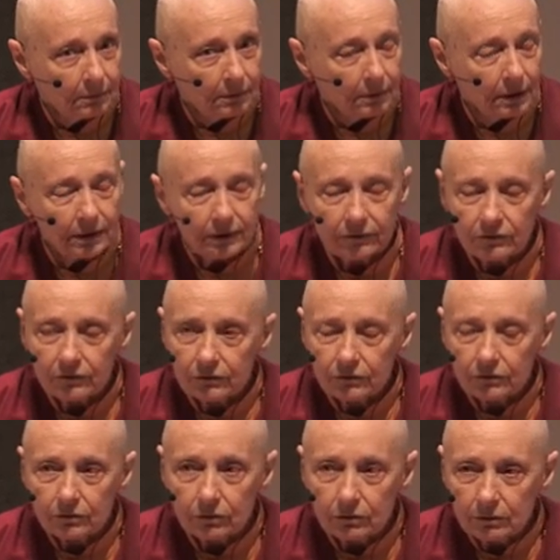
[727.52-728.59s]
His
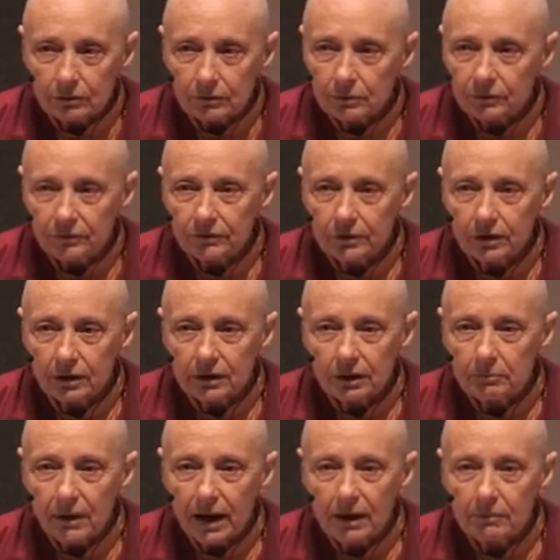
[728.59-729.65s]
talk was not
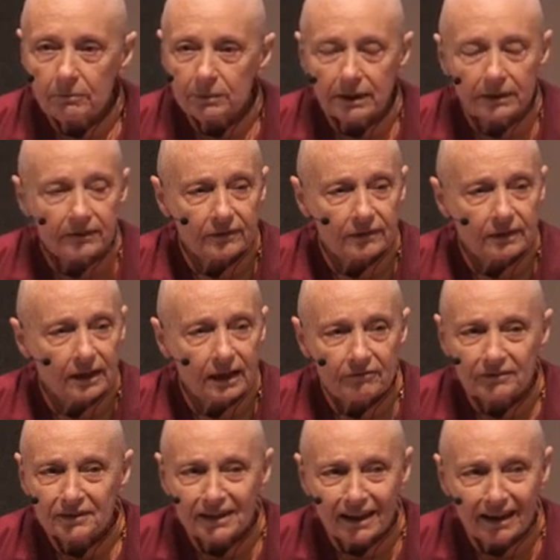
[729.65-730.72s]
about bliss and love
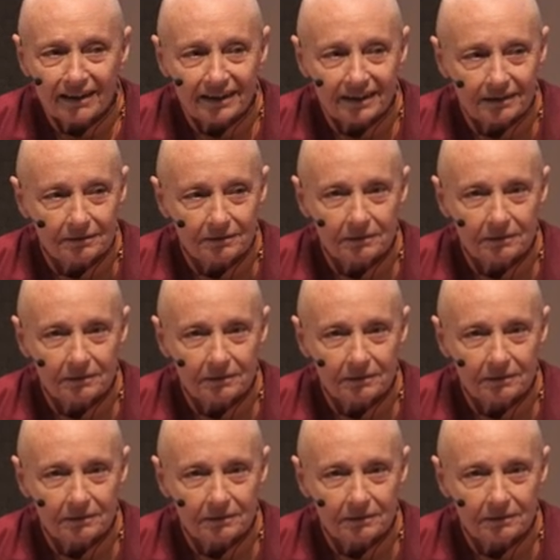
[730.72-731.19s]
and light.